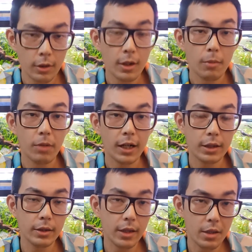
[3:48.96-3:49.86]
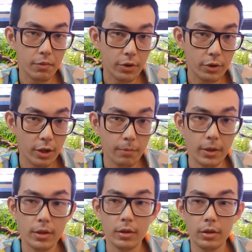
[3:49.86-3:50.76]
but in case with shrimp
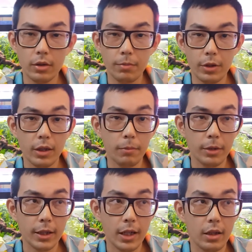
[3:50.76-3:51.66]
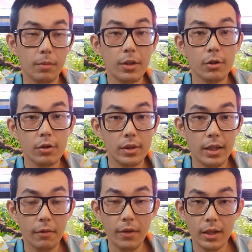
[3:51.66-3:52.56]
it's a little bit complicated because they
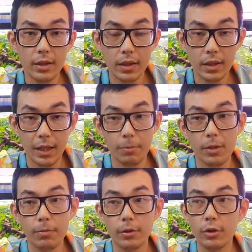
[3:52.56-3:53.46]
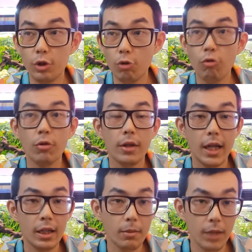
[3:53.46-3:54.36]
are very susceptible to
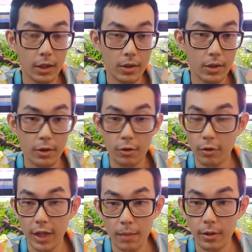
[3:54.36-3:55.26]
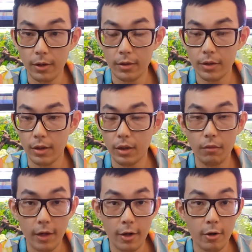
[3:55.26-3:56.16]
any medicines or chemicals in
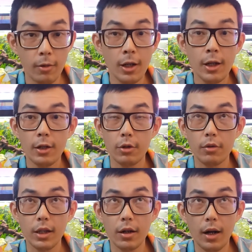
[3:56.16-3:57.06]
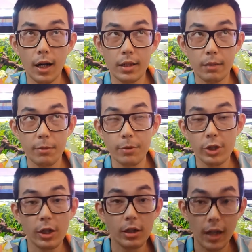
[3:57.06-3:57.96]
aquarium. So there are some
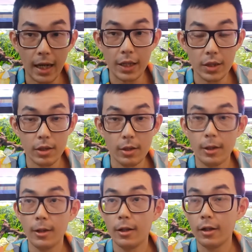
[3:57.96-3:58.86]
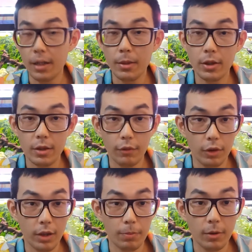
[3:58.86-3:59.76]
specialized remedies for
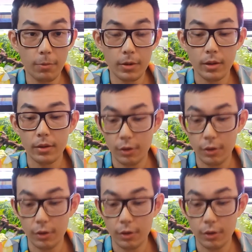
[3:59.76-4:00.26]
that purpose that